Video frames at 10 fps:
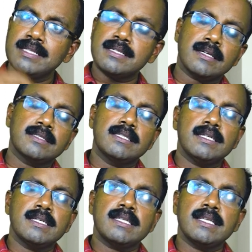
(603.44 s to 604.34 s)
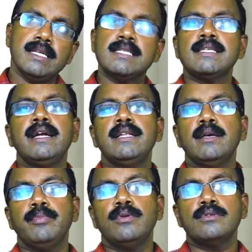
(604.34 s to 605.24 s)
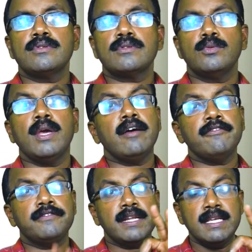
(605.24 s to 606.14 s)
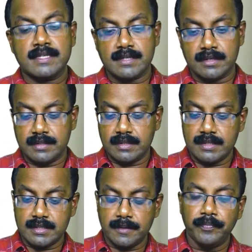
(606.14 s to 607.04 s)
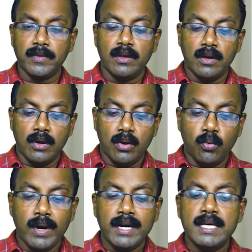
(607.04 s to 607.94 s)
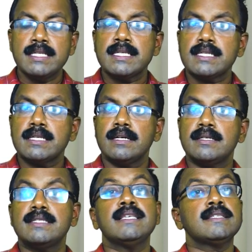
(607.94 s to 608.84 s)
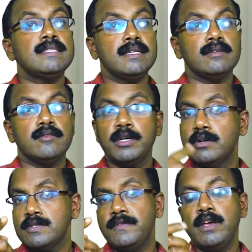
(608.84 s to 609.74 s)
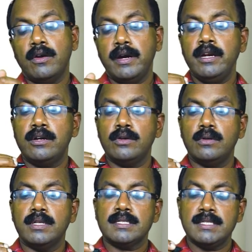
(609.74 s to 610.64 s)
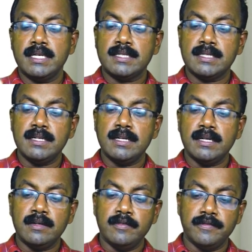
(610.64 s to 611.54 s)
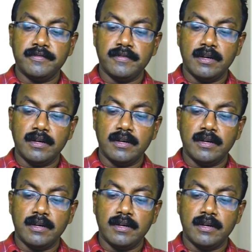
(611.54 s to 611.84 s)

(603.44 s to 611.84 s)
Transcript: structures inside the PONS? We have three structures. One is sixth nerve, because we already told the sixth nerve